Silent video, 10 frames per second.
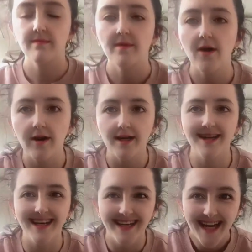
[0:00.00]
All right,
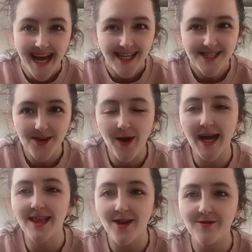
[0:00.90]
so
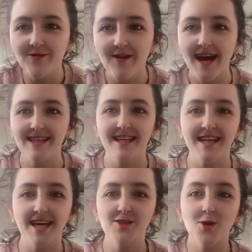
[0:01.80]
I love the fact
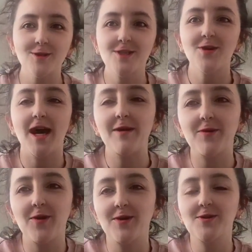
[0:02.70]
that I told you I'm
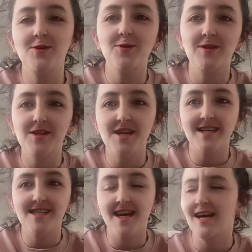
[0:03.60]
going to do the
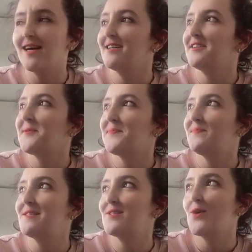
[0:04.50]

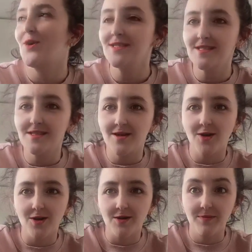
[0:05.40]
shata sauce
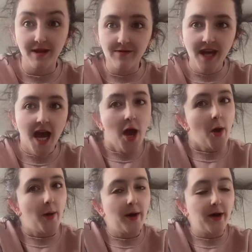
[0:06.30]
or beef,
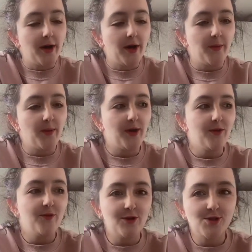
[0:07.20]
but
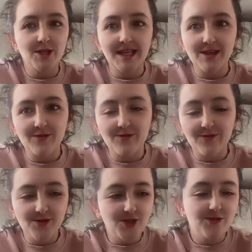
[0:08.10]
unfortunately it
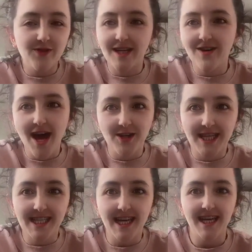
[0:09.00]
just figured out
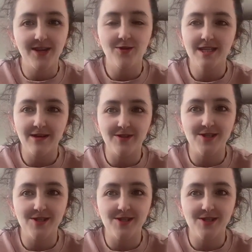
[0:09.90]
that I don't have the